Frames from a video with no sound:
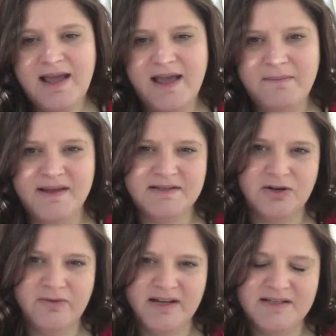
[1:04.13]
um,
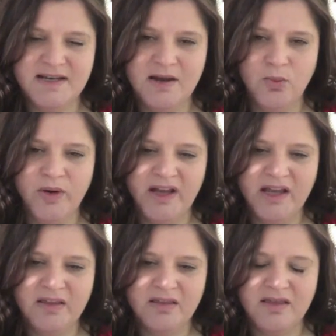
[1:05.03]
integrating it
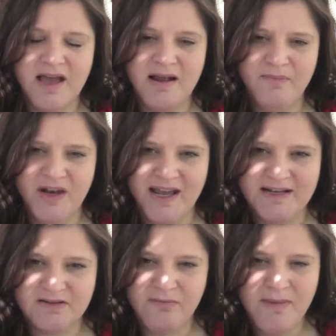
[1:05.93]
with um, the
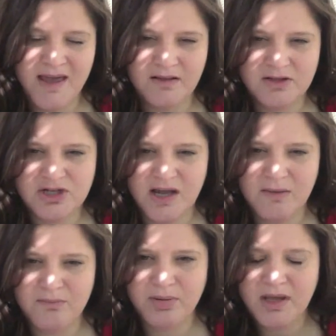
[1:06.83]
likes of
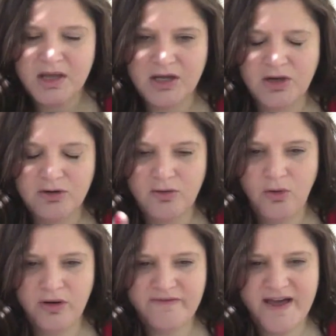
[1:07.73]
MailChimp, you know,
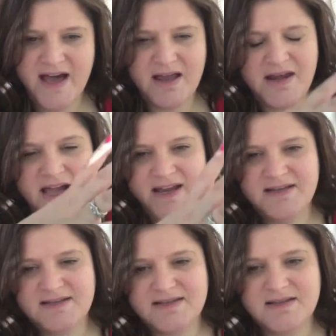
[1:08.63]
all of that
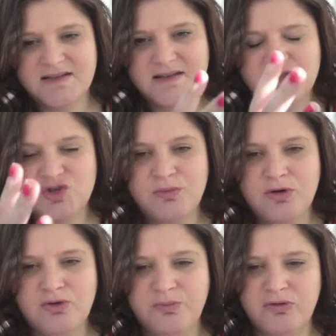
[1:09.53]
nice
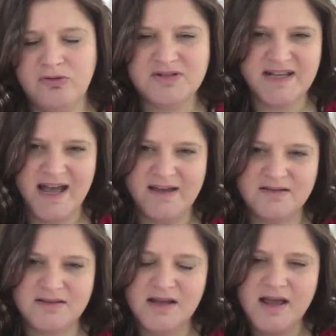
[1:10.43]
smooth
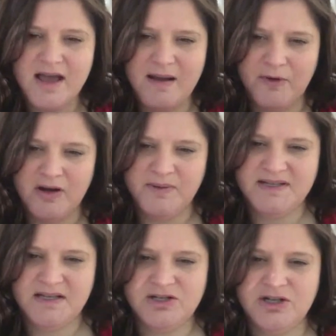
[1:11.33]
process. I'm going to be
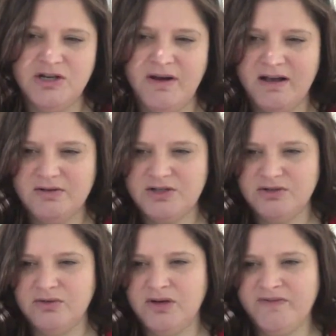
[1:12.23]
teaching you how to
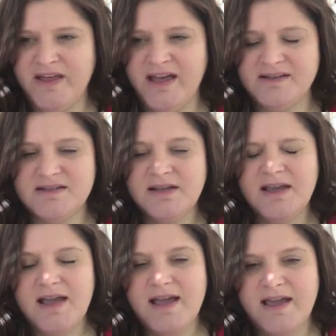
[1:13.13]
do all of that.
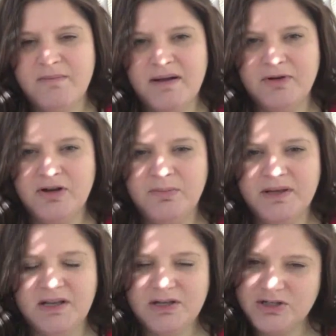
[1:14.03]
Um, I'm going to
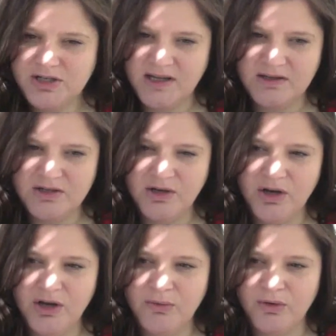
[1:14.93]
be teaching
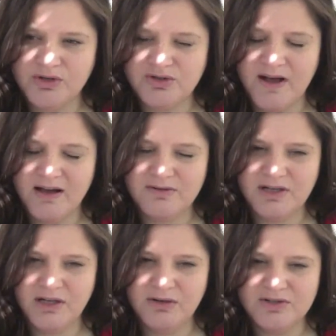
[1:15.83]
you also how
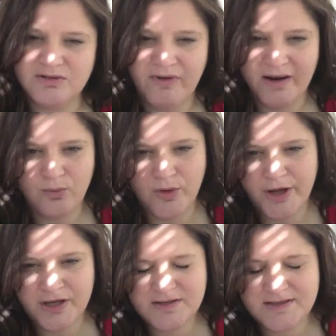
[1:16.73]
to use the right
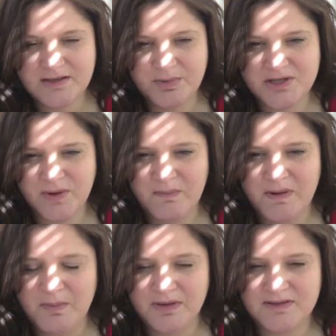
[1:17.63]
words to persuade
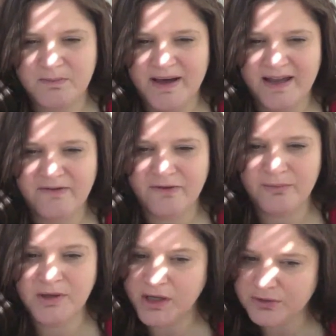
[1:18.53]
people to buy
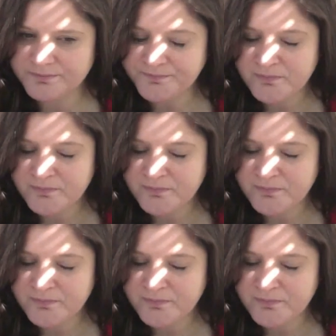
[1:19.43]
from you.